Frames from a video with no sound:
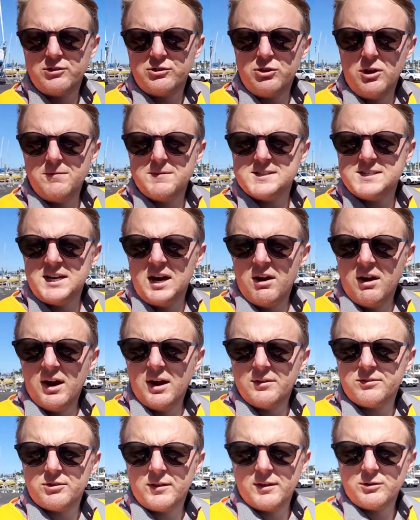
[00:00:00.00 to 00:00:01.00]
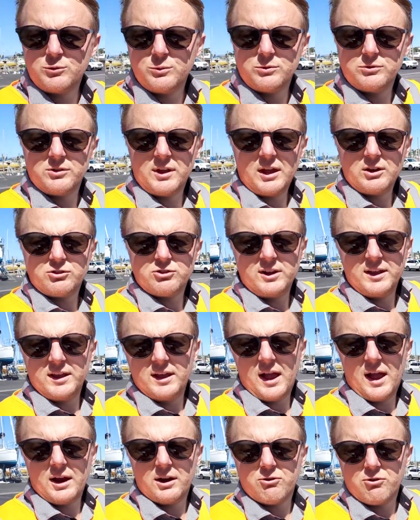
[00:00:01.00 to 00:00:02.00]
surface area, so this was
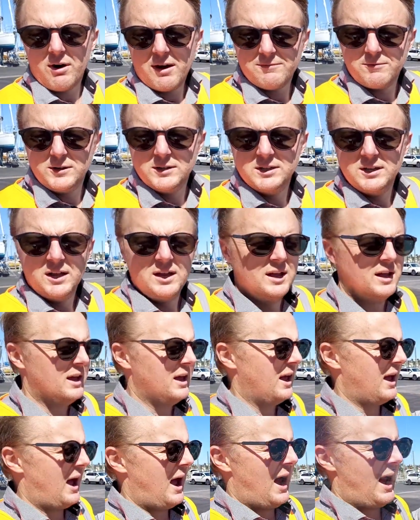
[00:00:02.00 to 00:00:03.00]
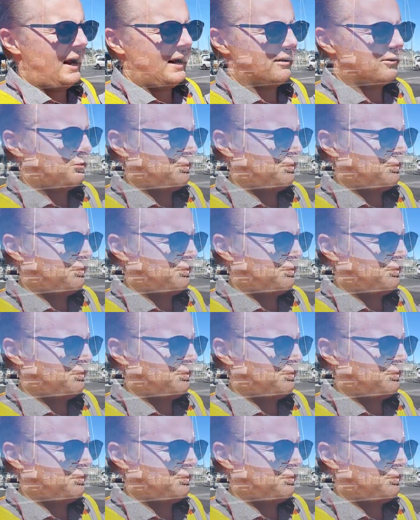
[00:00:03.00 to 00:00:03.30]
actually gravel, and it's